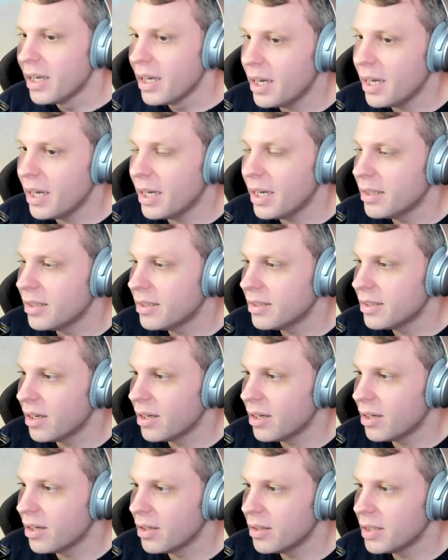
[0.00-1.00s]
and
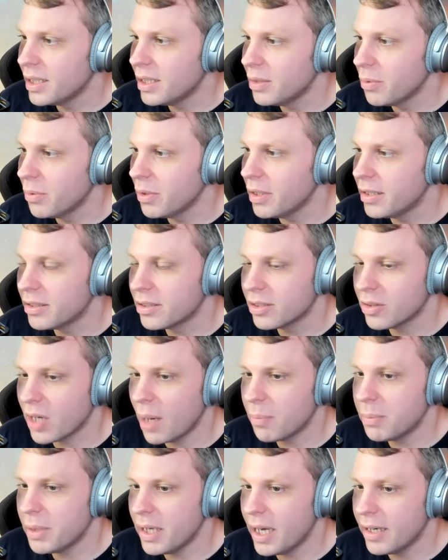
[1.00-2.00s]
he really
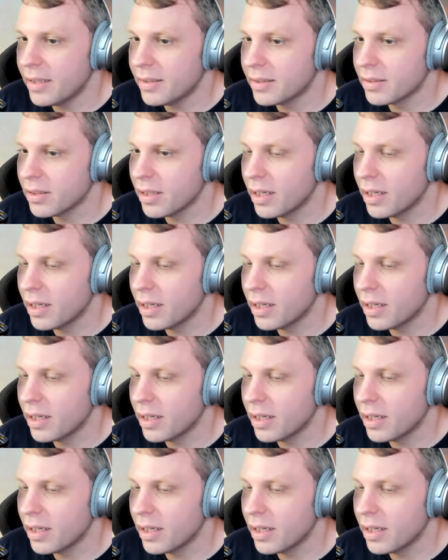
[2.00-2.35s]
described it as